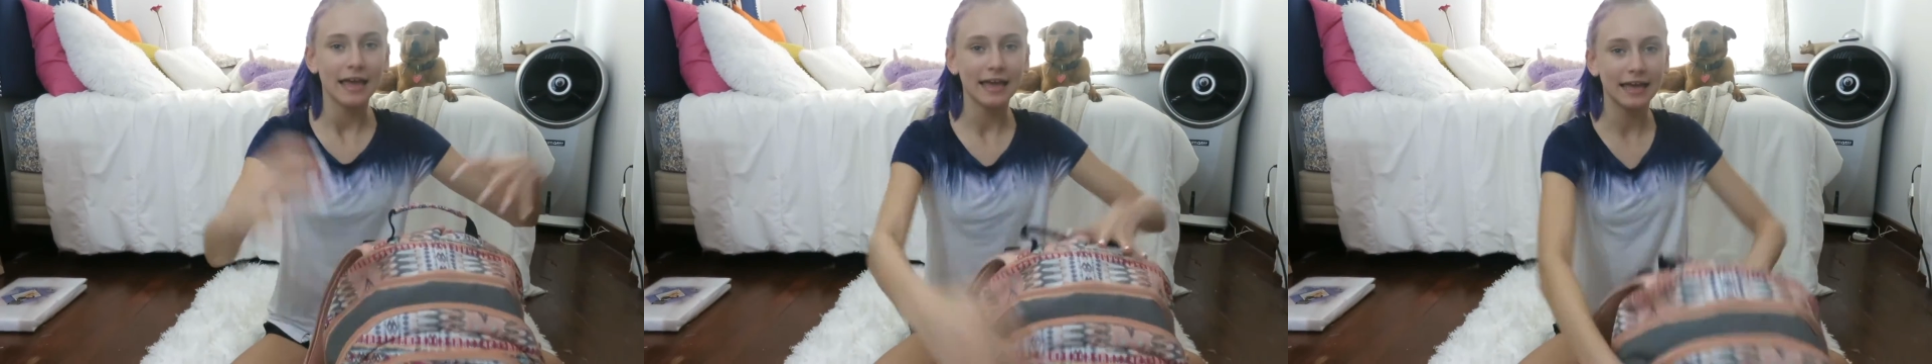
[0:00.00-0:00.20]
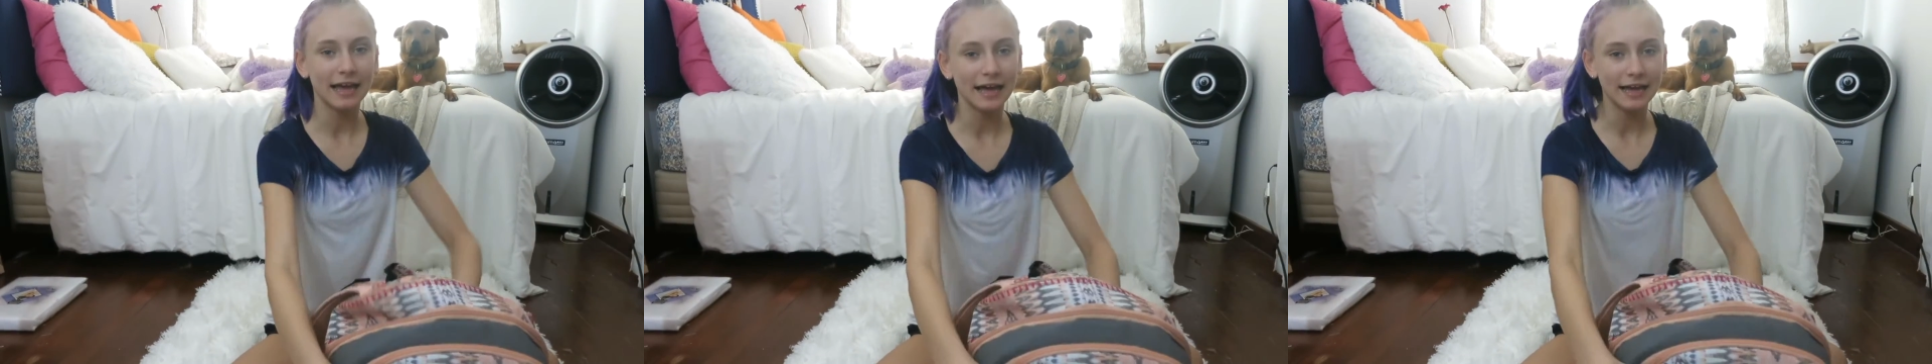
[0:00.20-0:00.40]

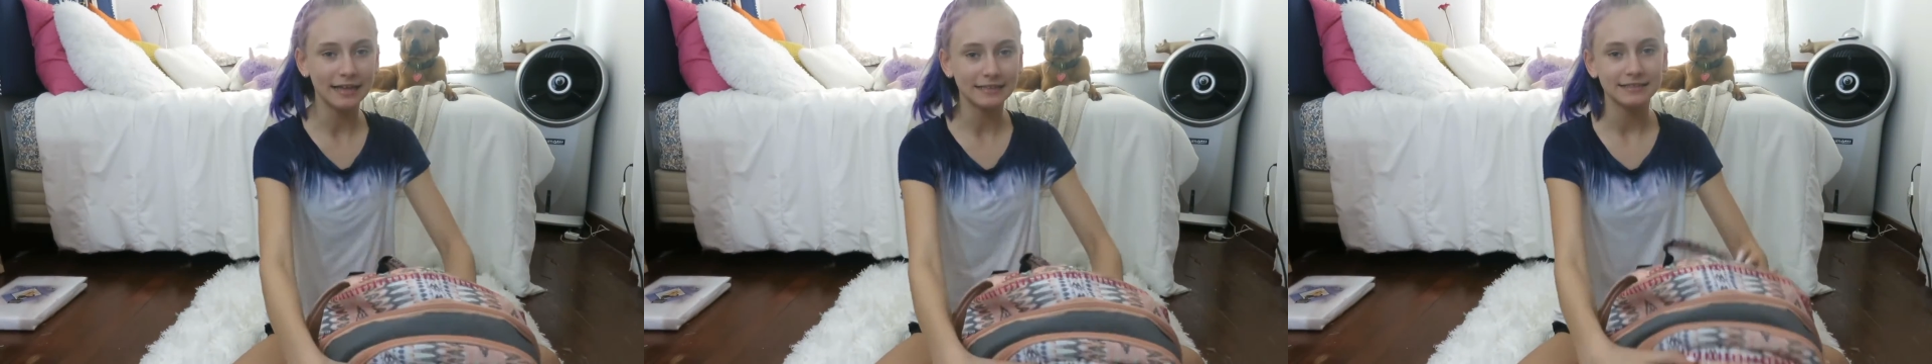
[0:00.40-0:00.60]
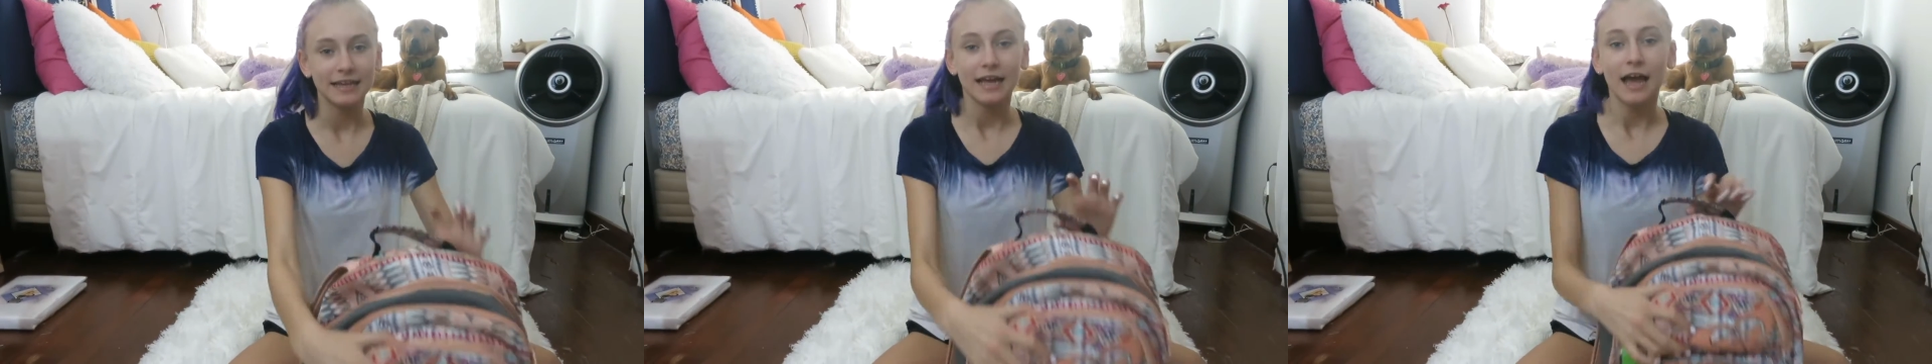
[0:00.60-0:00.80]

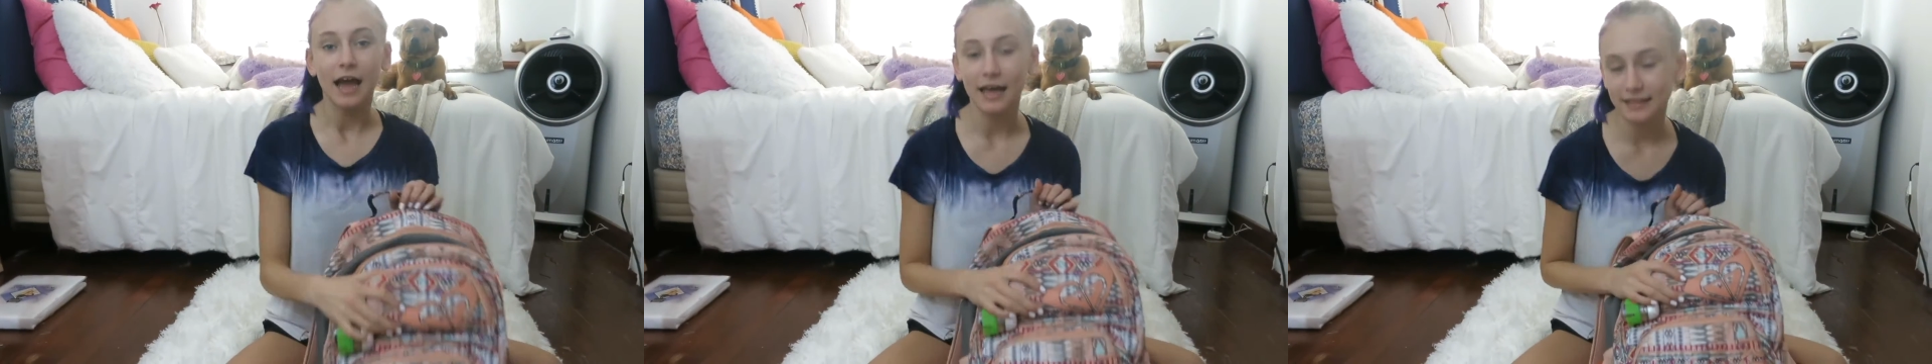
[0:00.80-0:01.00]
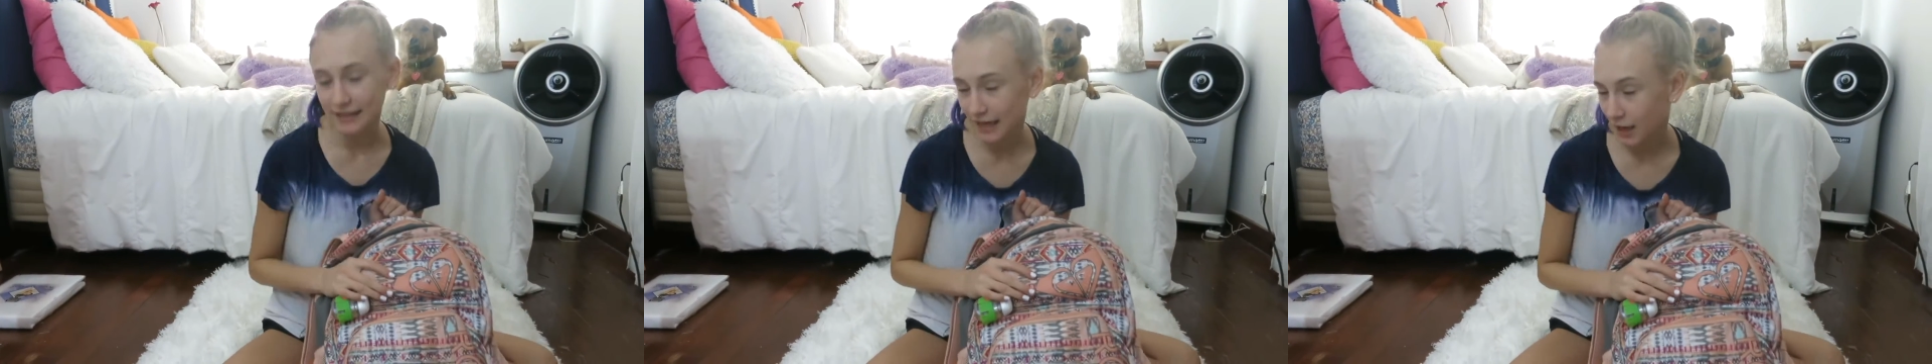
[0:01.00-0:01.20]
and
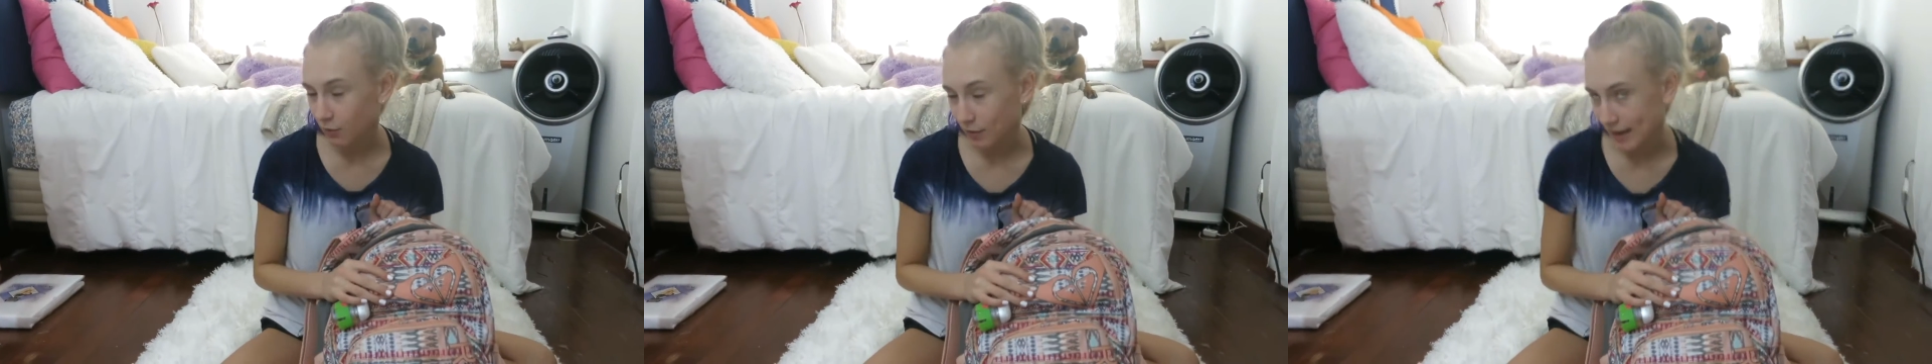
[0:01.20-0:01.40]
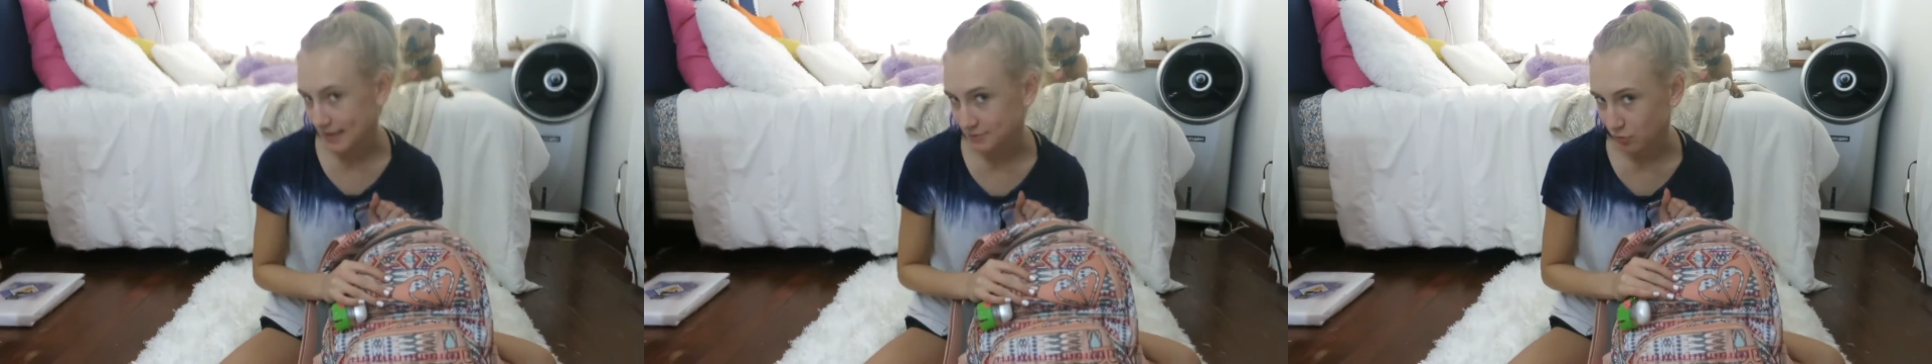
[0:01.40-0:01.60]
I think it
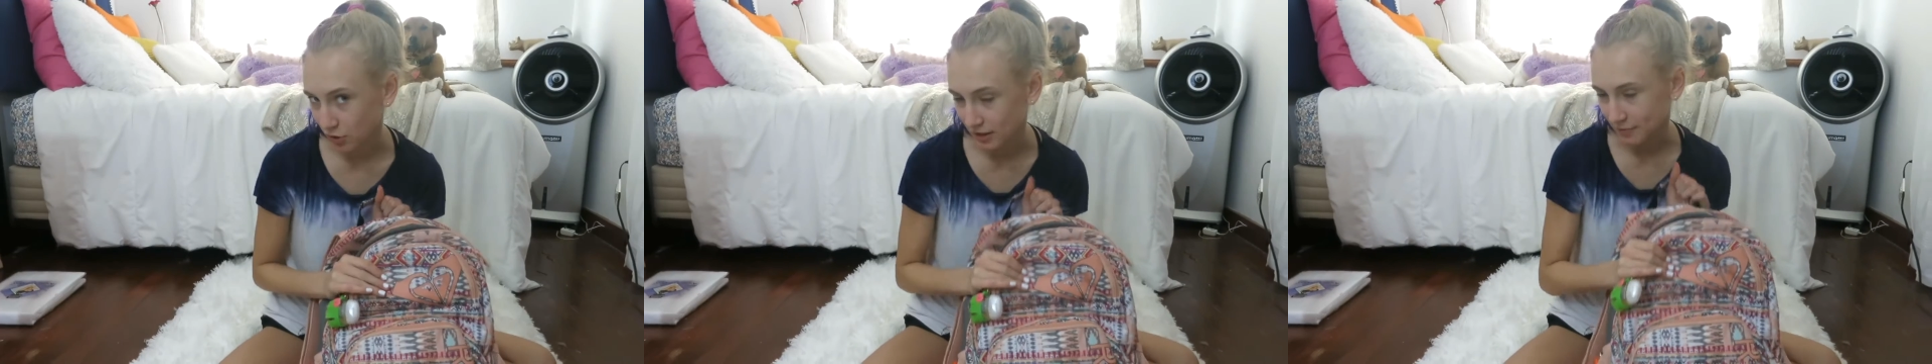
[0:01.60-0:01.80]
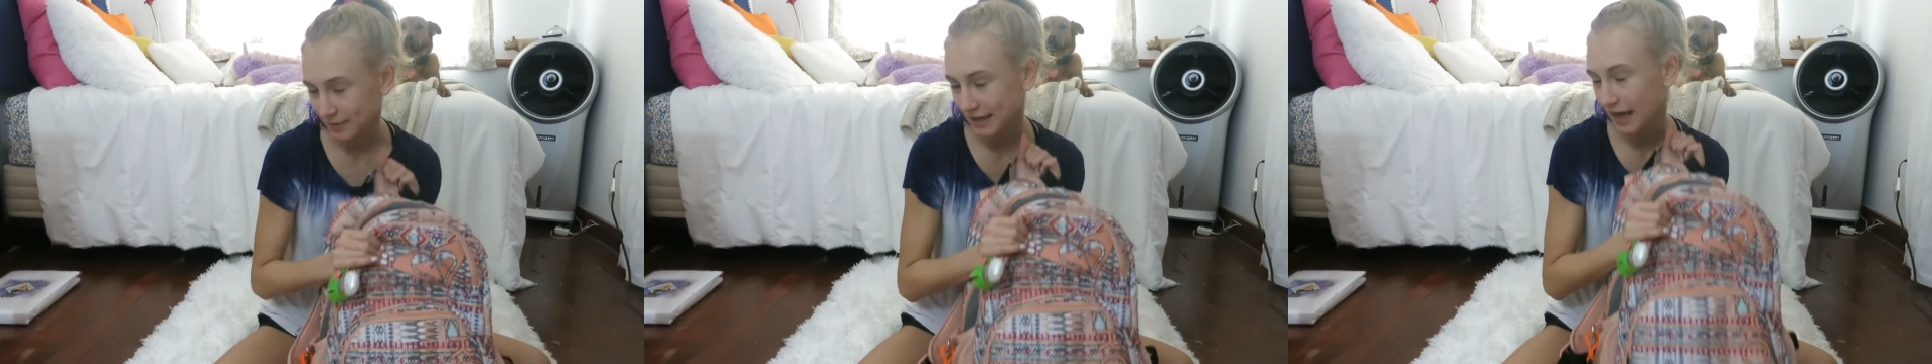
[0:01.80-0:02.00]
weighs
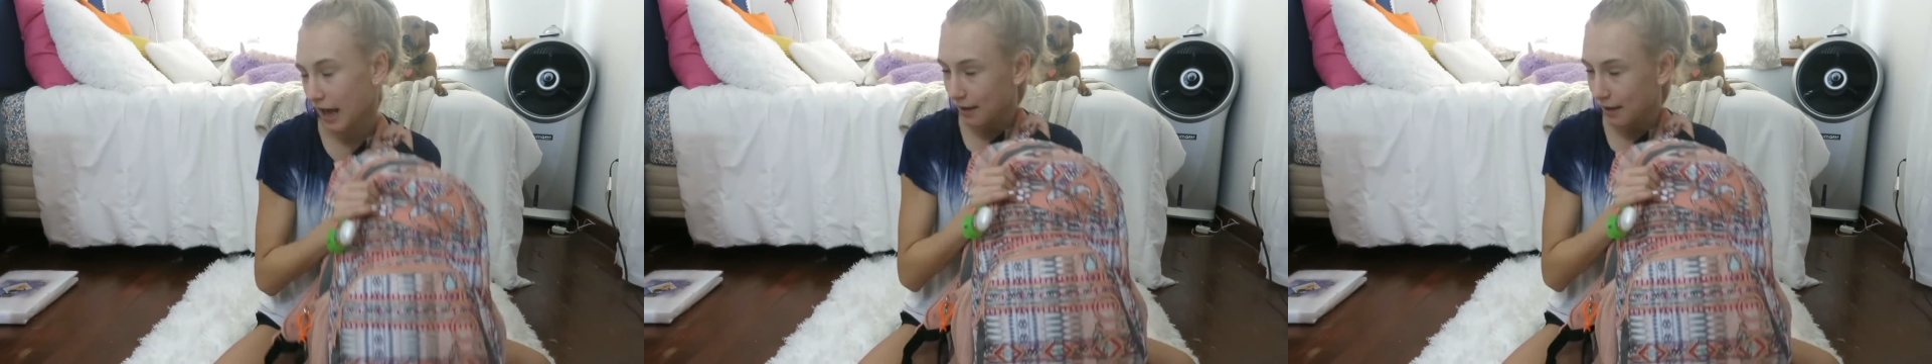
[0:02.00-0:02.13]
more than me.